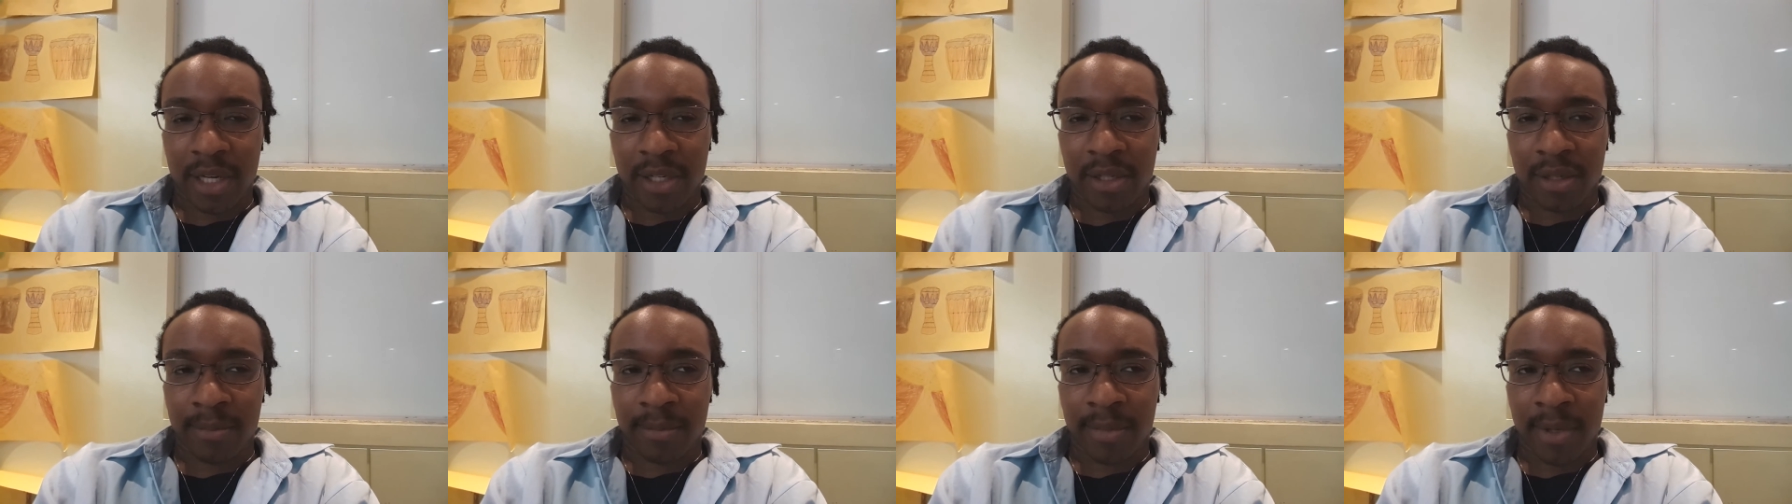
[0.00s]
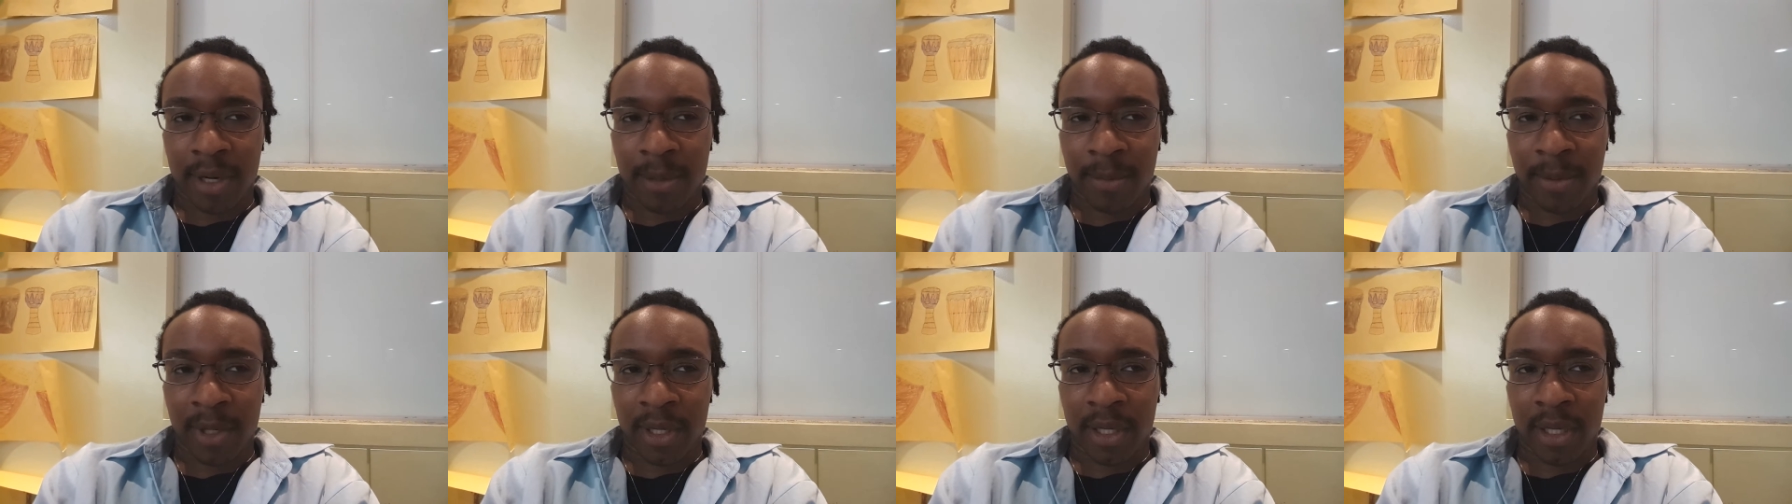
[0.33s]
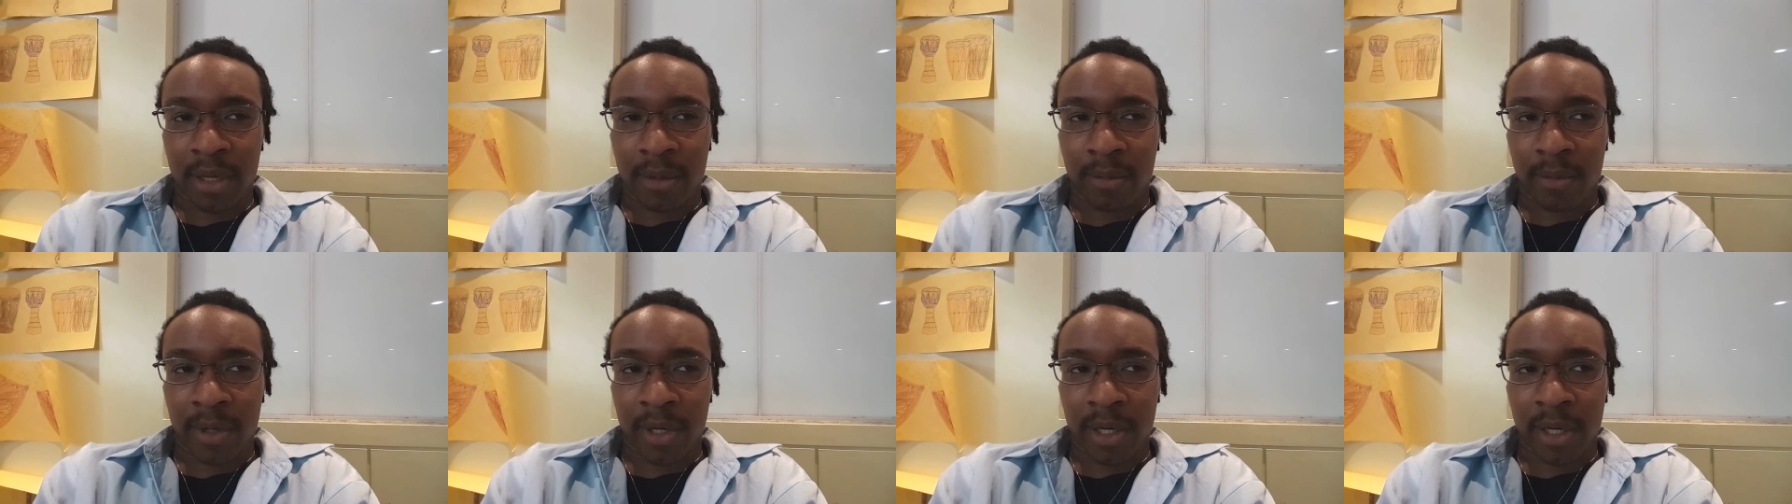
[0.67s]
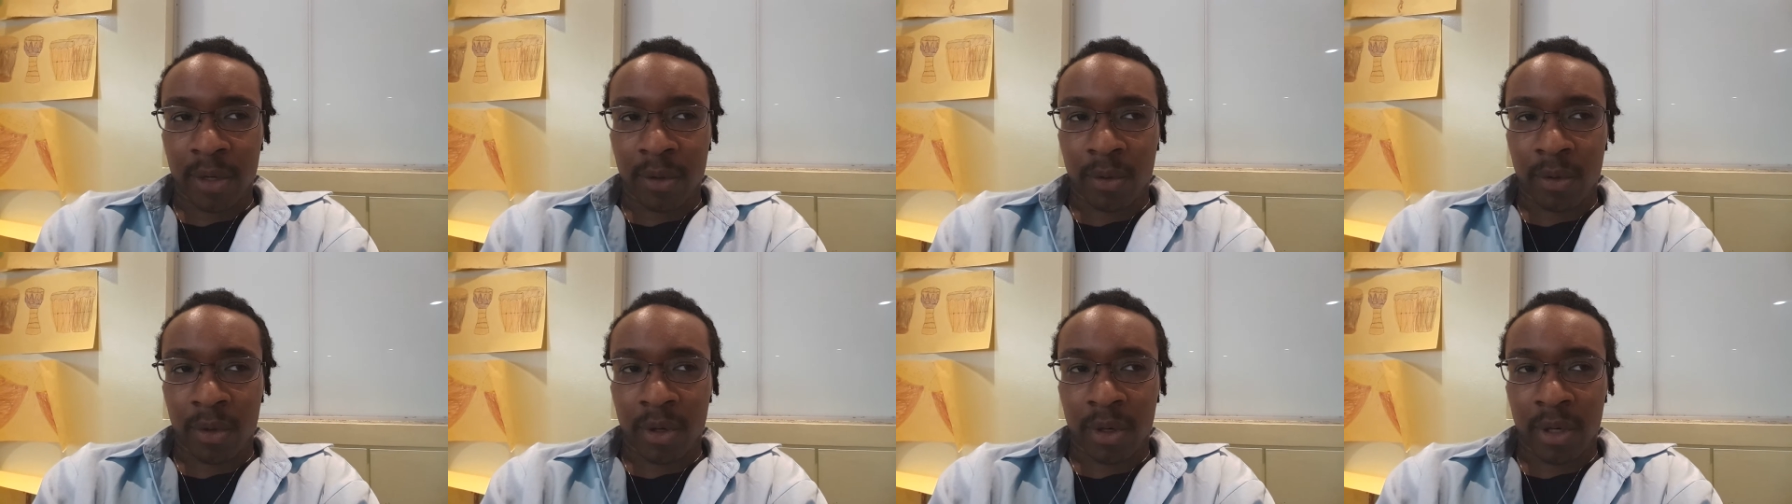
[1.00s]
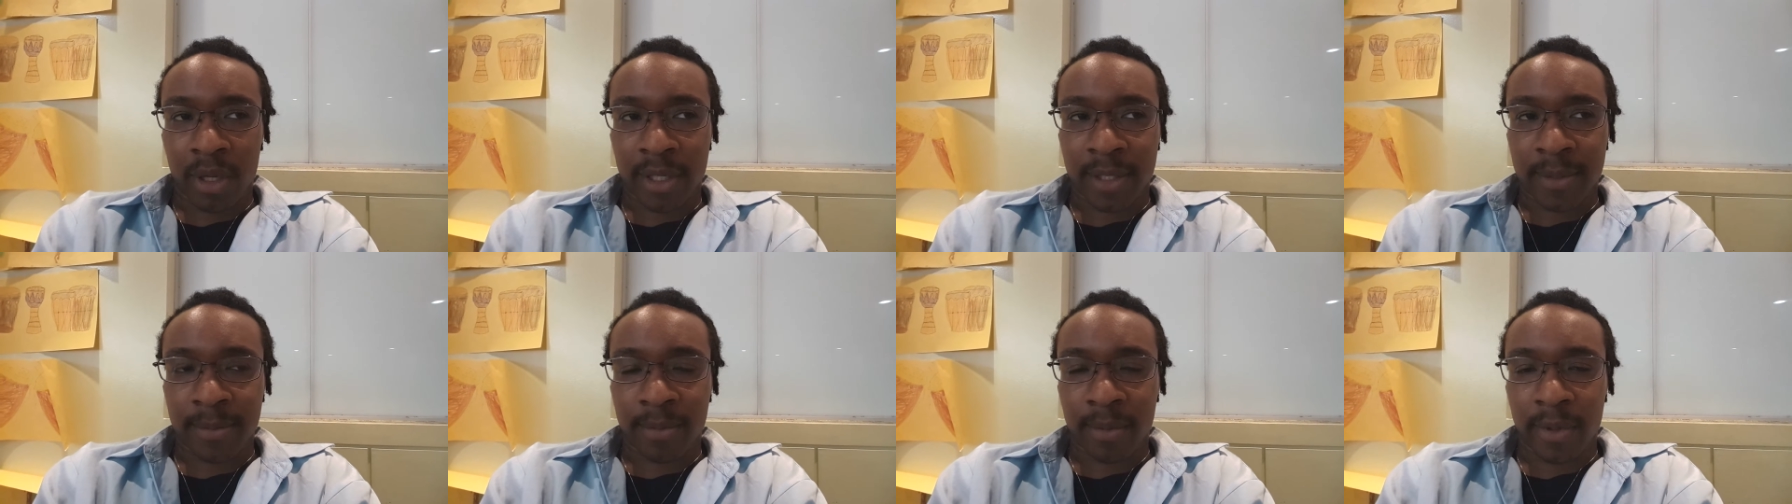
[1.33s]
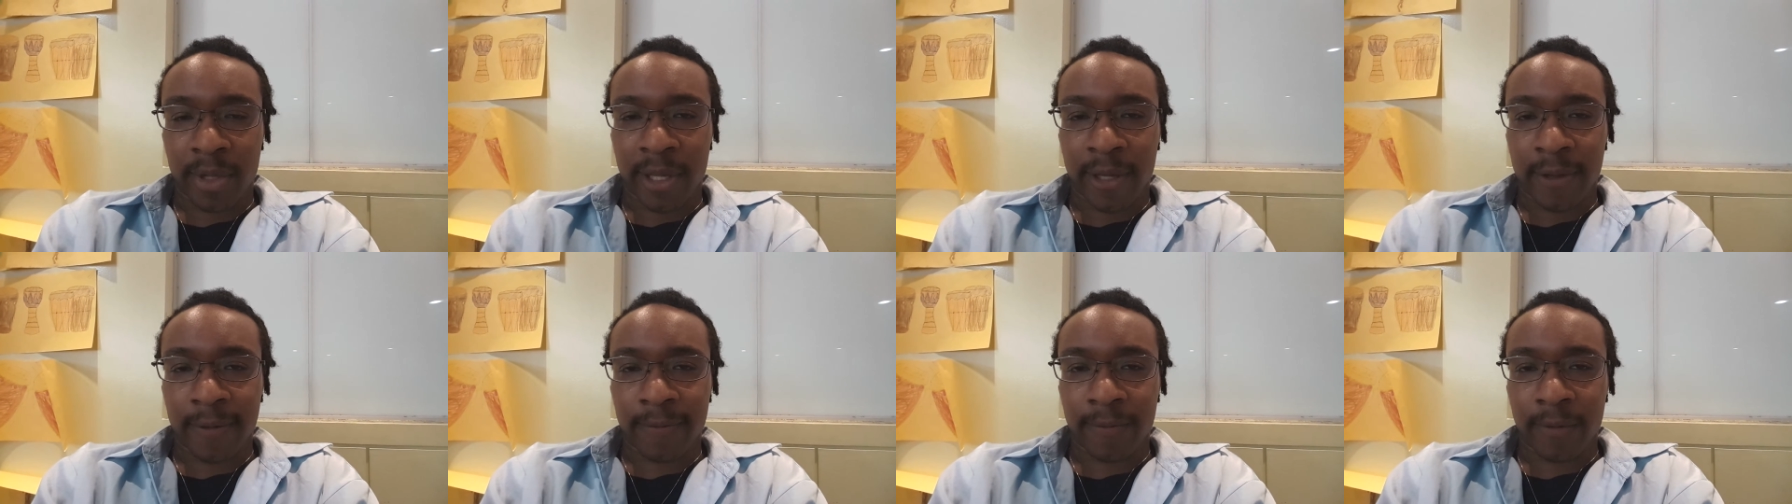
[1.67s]
I should probably get working on the next
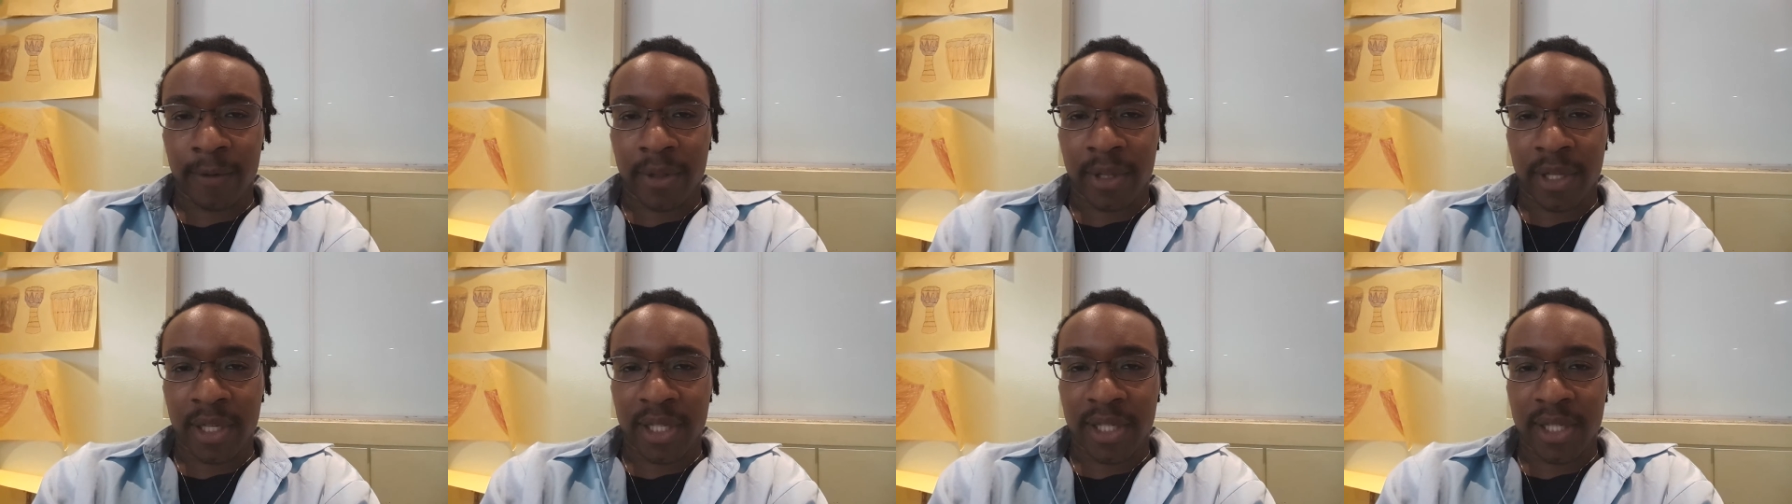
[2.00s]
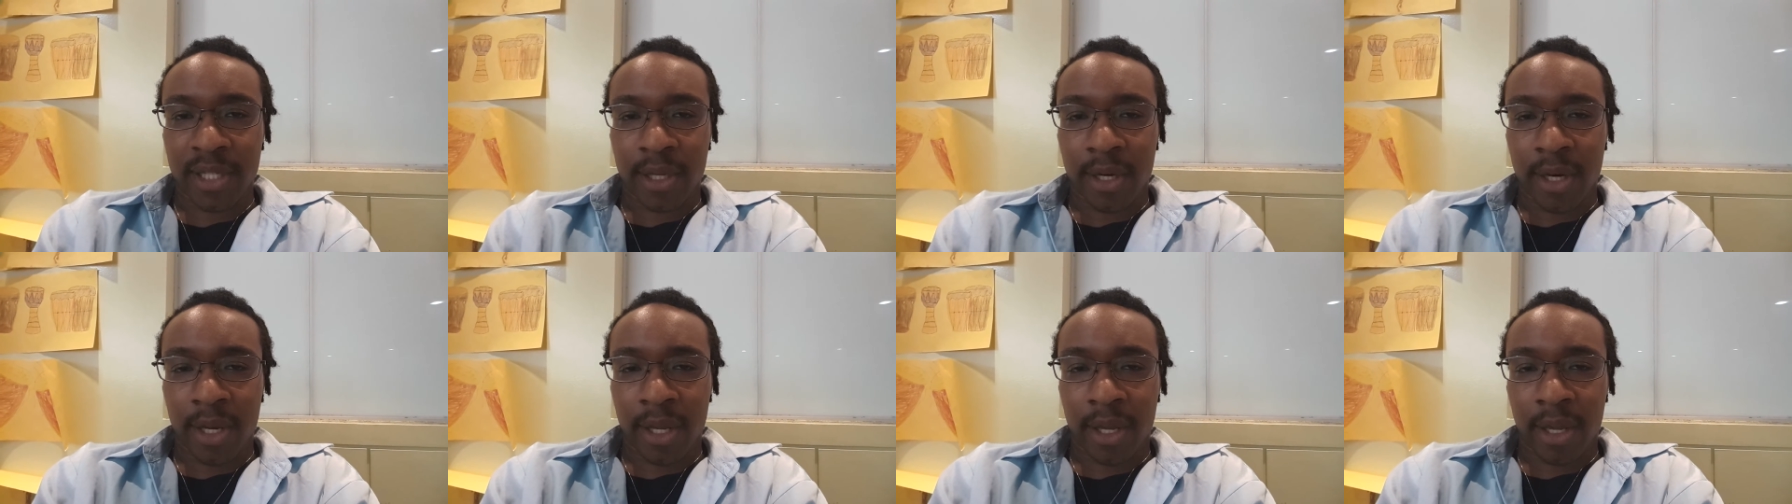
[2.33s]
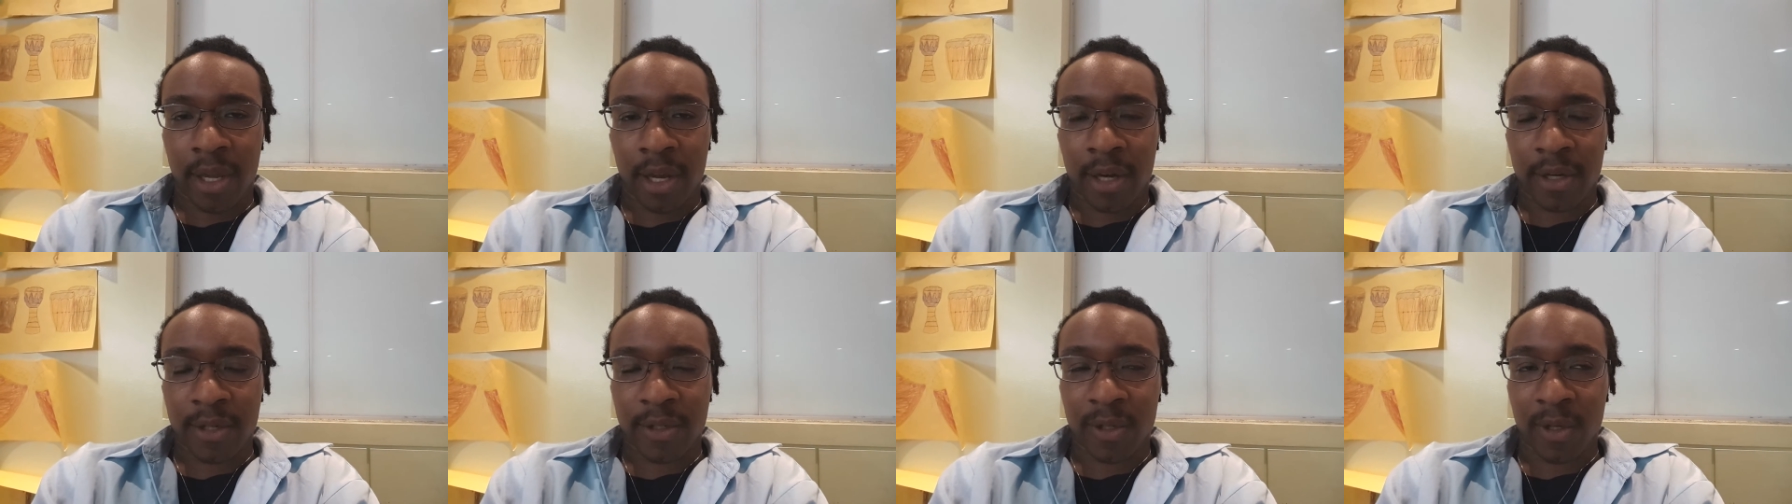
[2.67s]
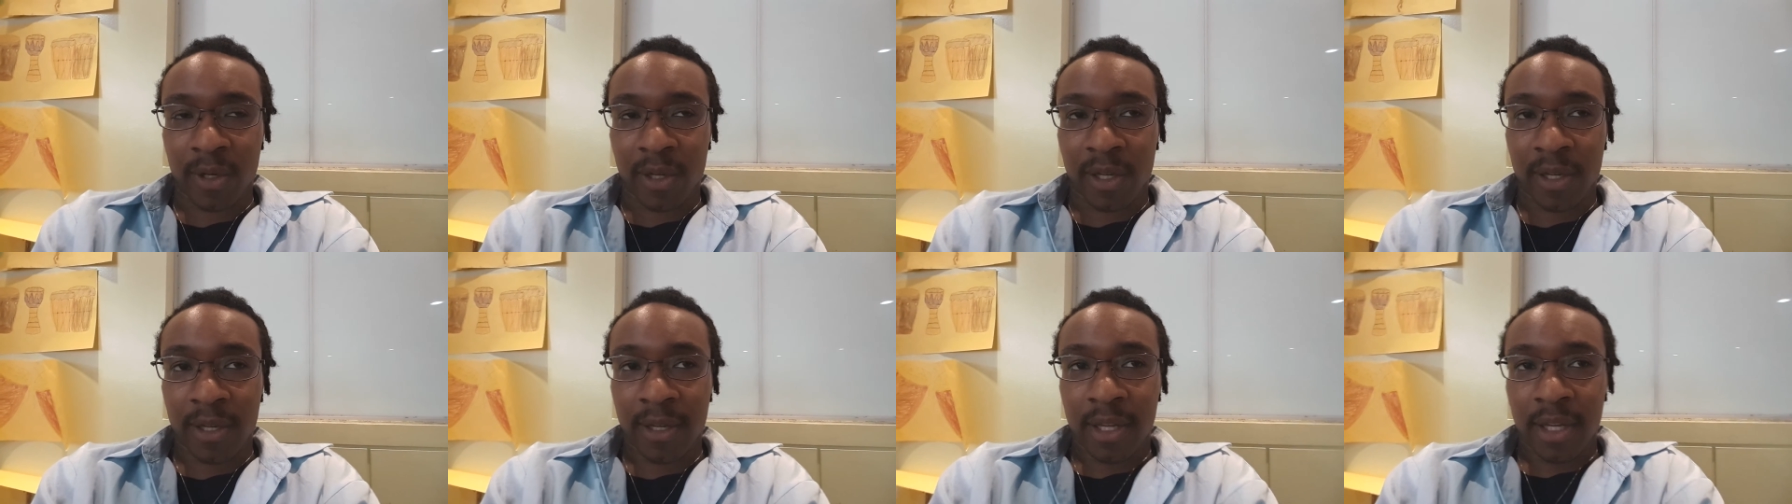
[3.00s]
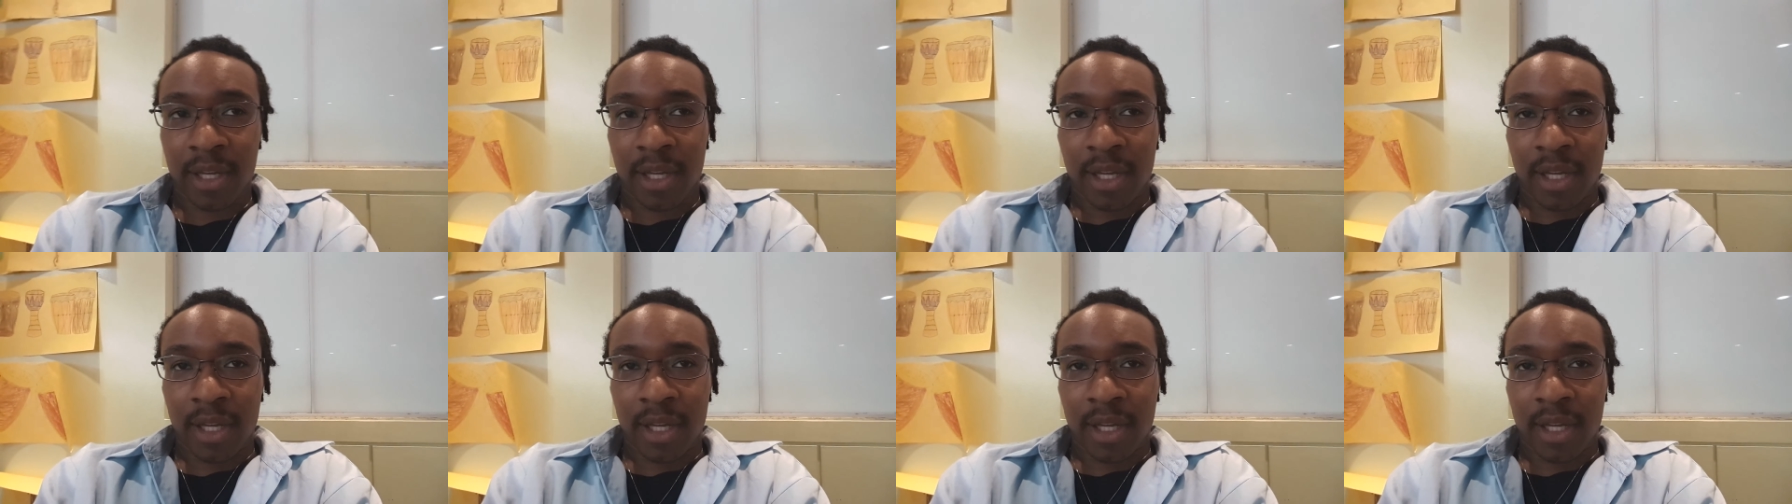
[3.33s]
plan for this Sunday, actually.